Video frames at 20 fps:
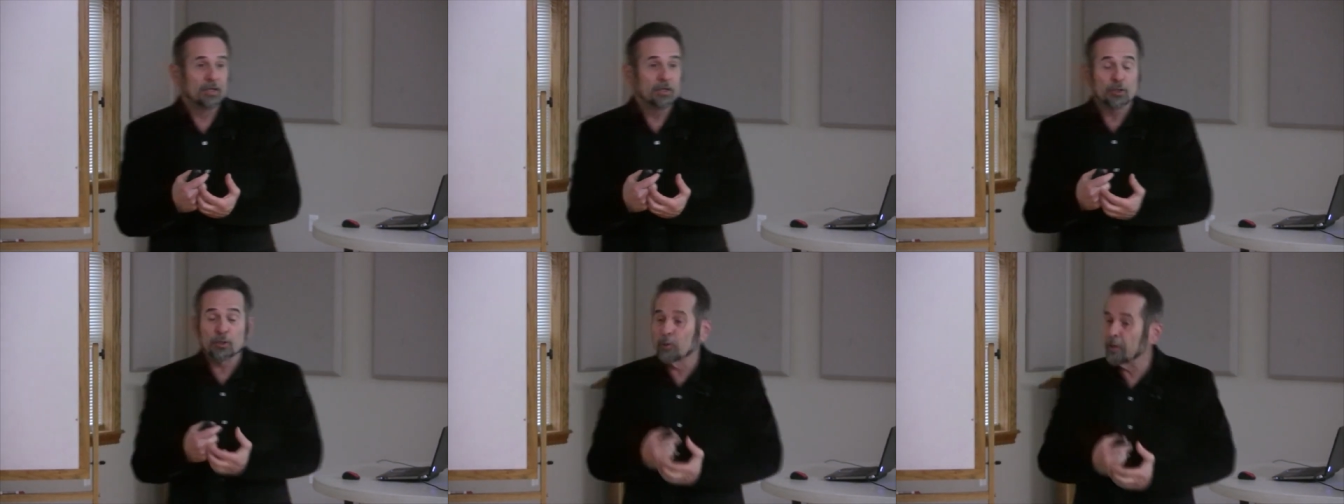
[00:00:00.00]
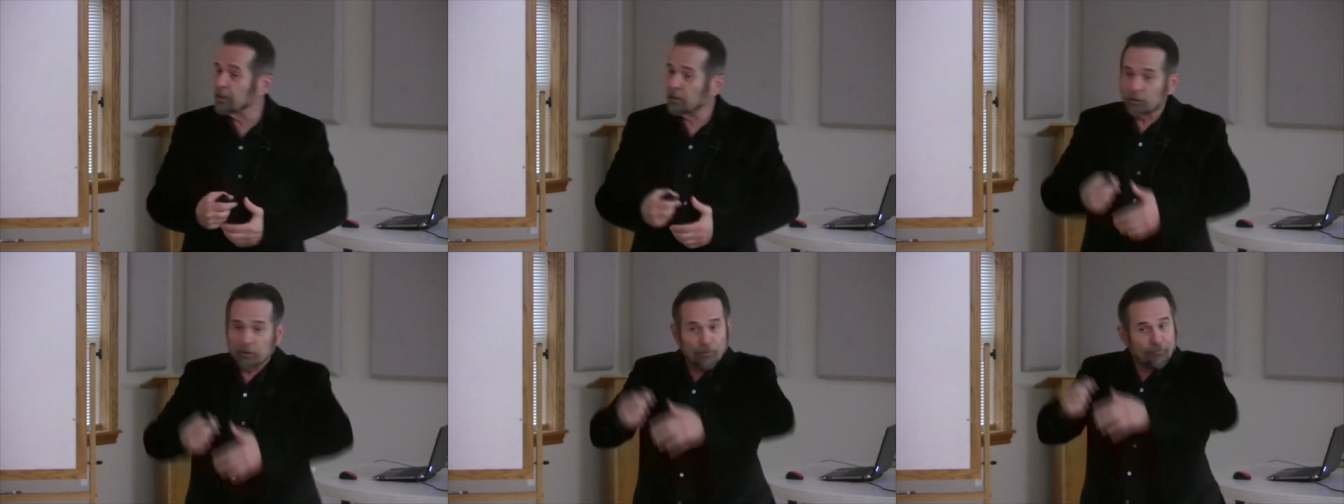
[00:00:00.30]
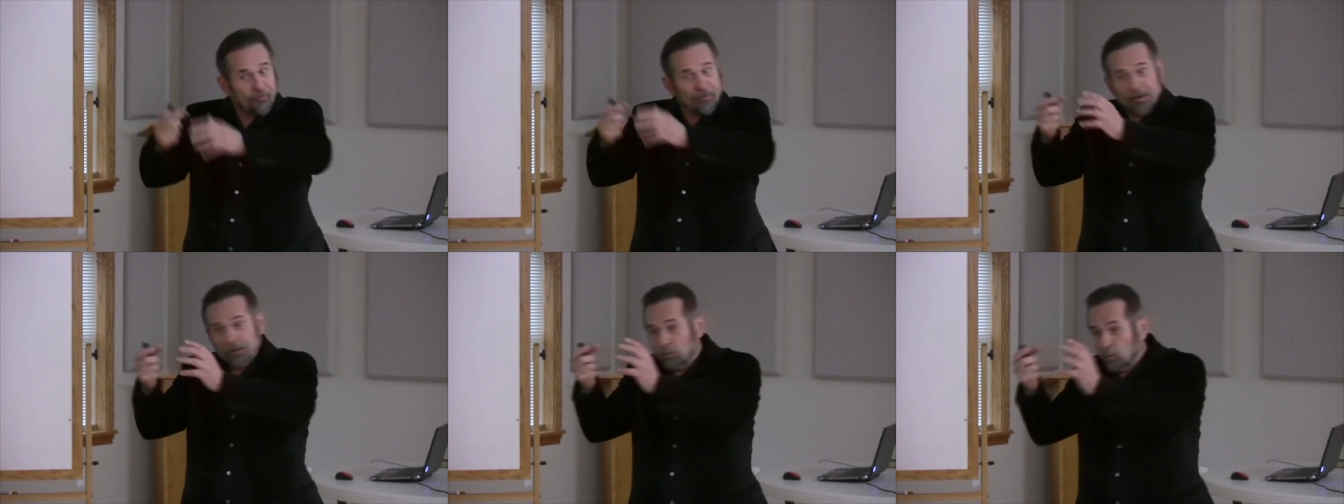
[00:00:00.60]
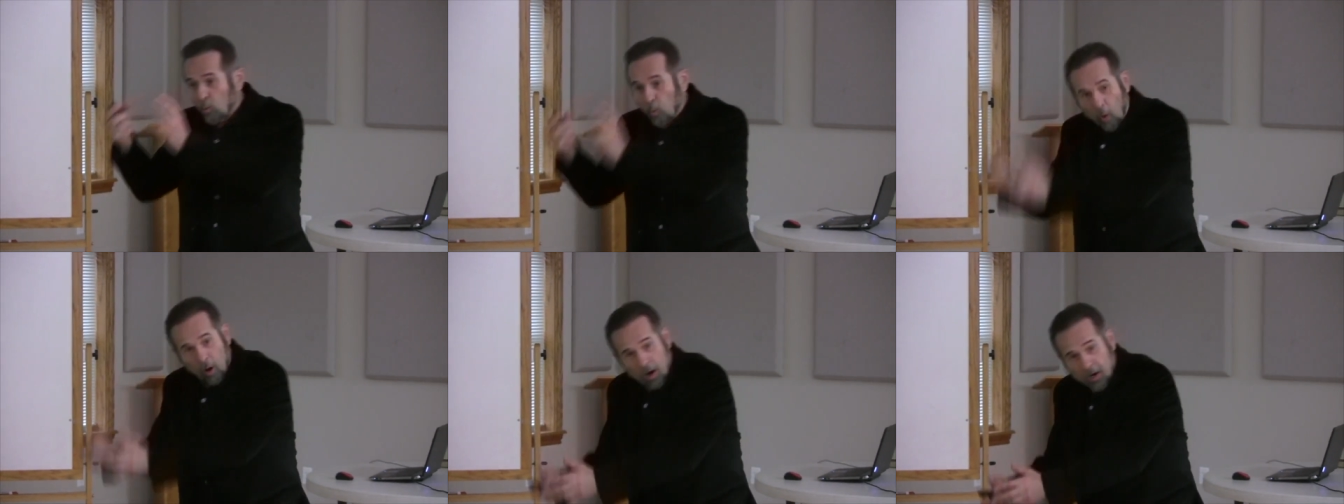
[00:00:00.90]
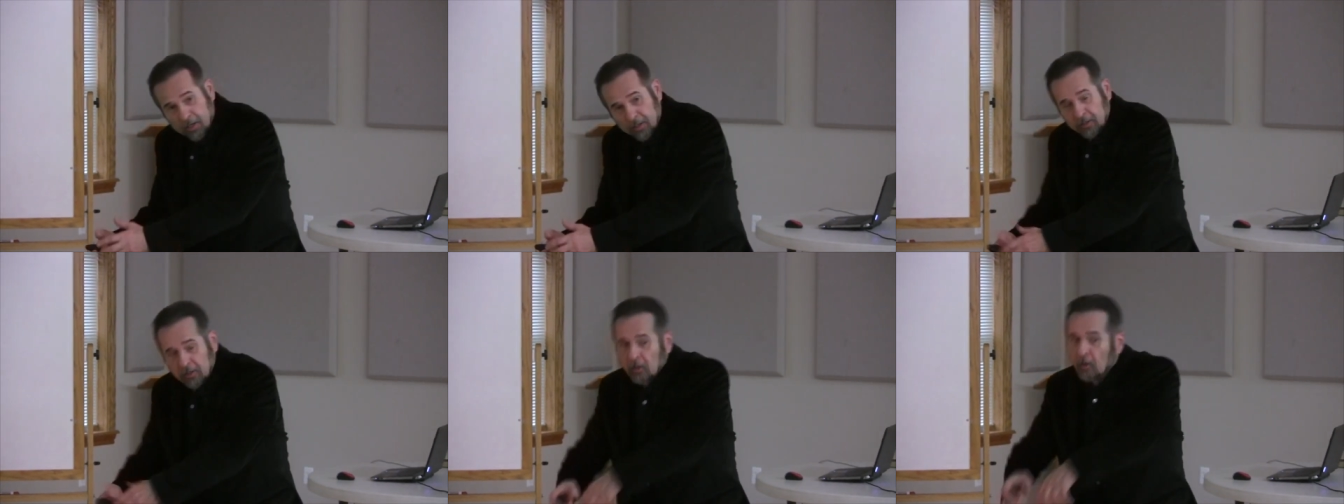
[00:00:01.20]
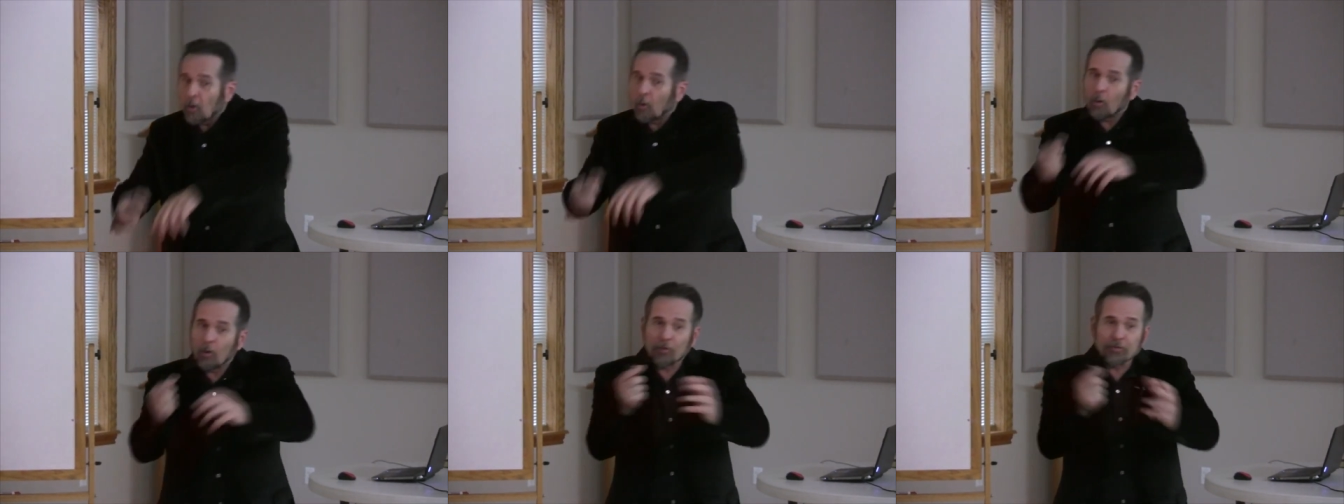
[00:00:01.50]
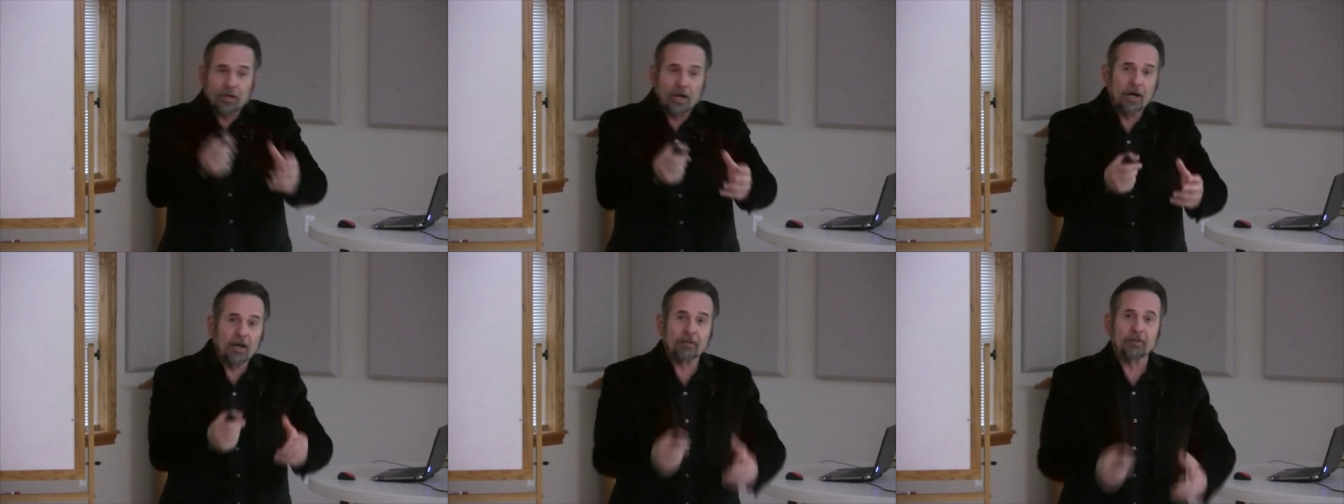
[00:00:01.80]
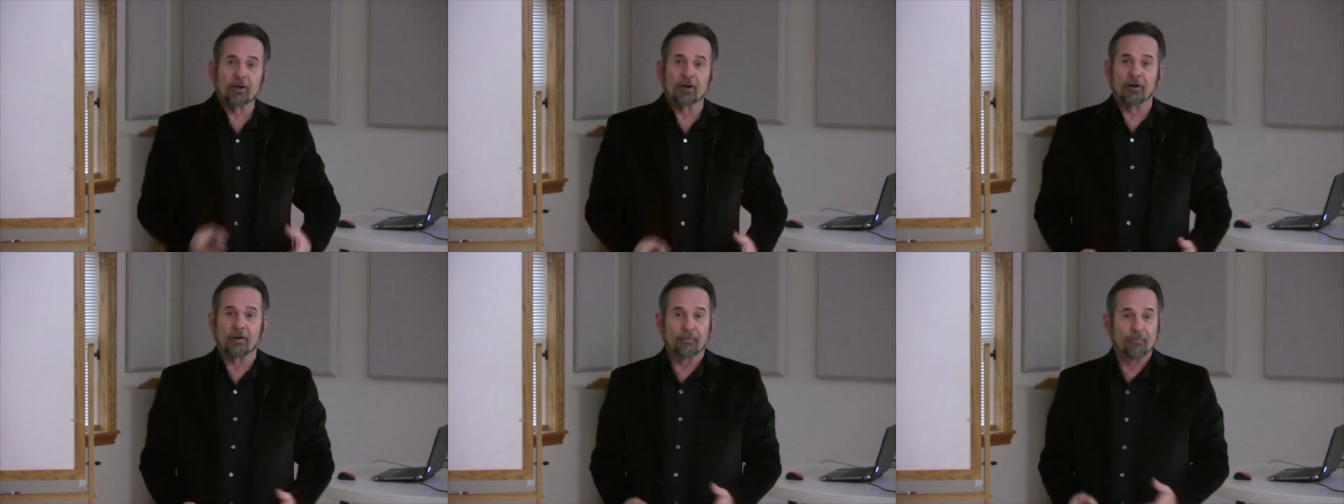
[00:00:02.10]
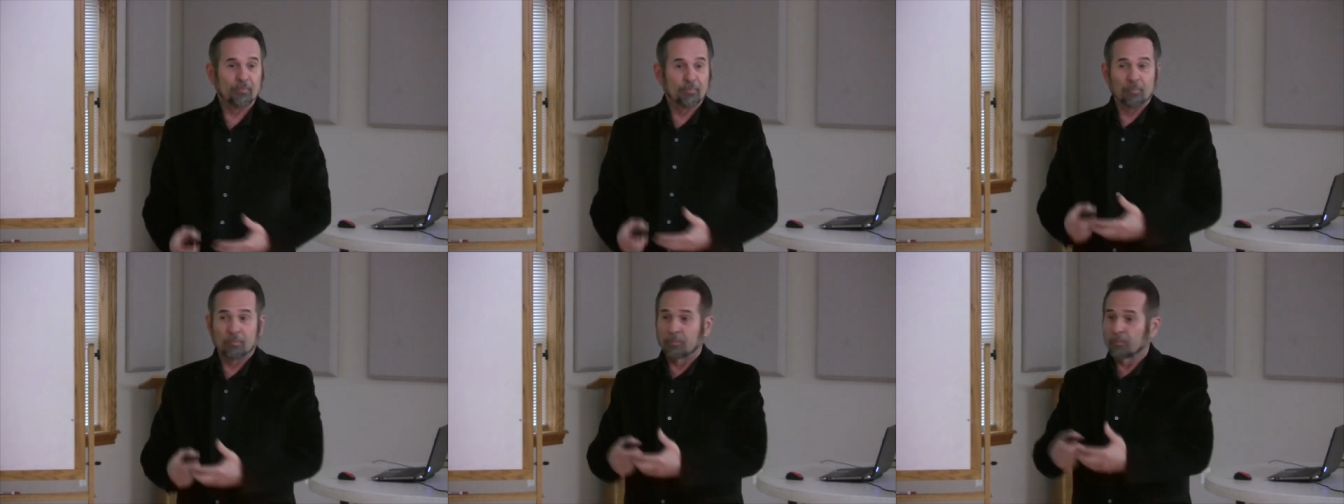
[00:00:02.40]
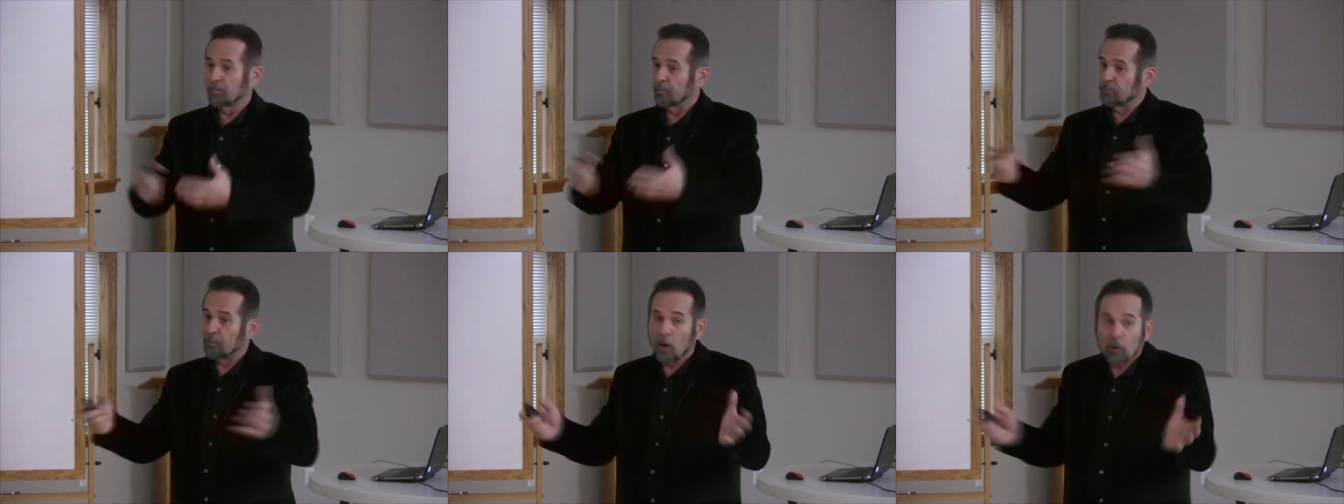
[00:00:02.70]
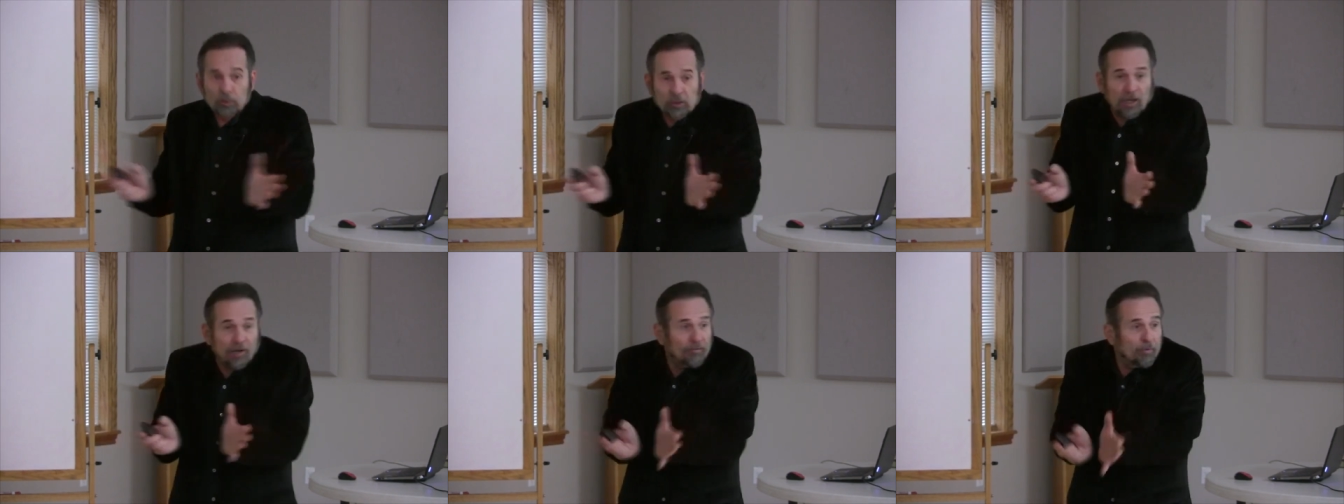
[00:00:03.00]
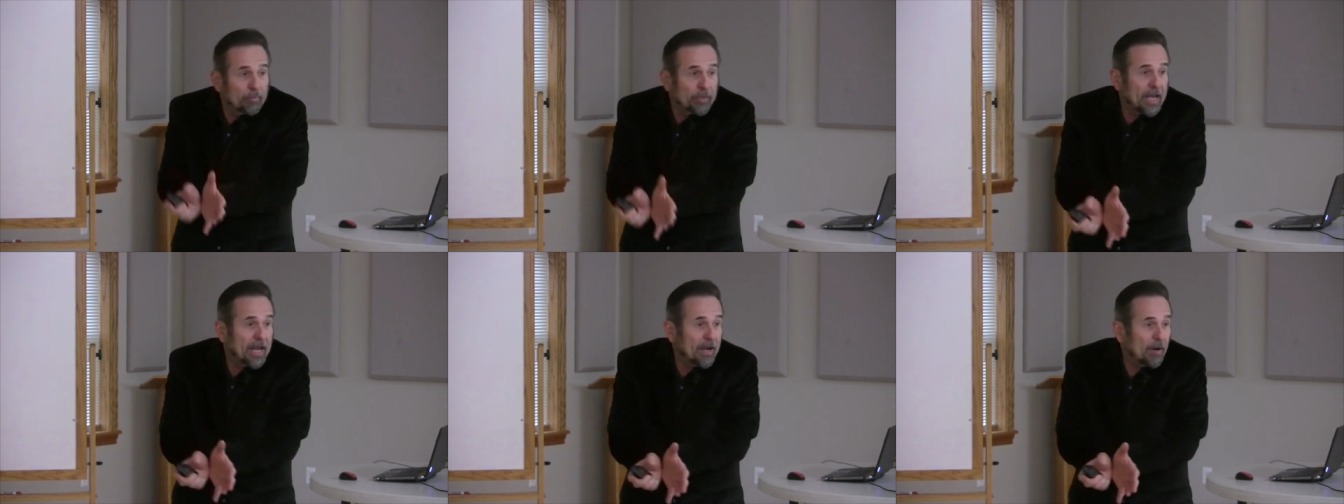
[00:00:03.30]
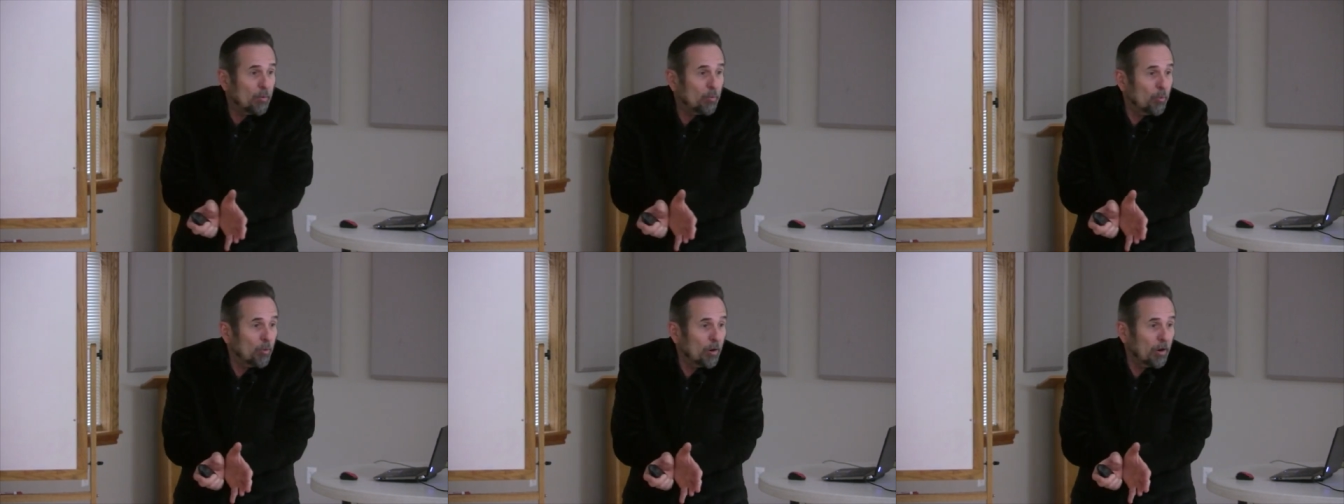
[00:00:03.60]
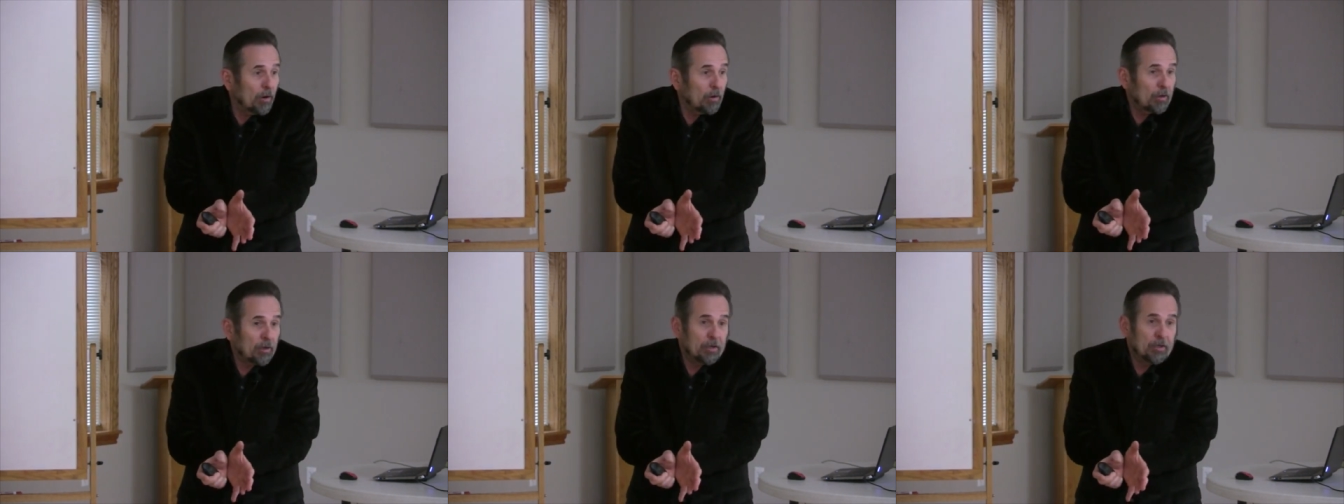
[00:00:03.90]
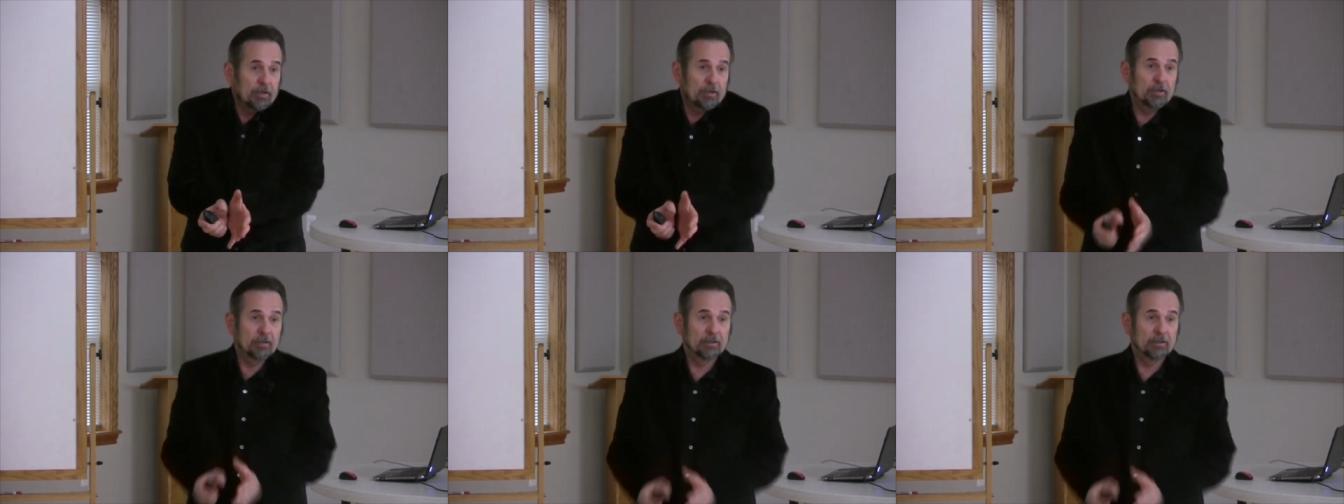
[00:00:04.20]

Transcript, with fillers: You either defend one or the other. Both of them can't work.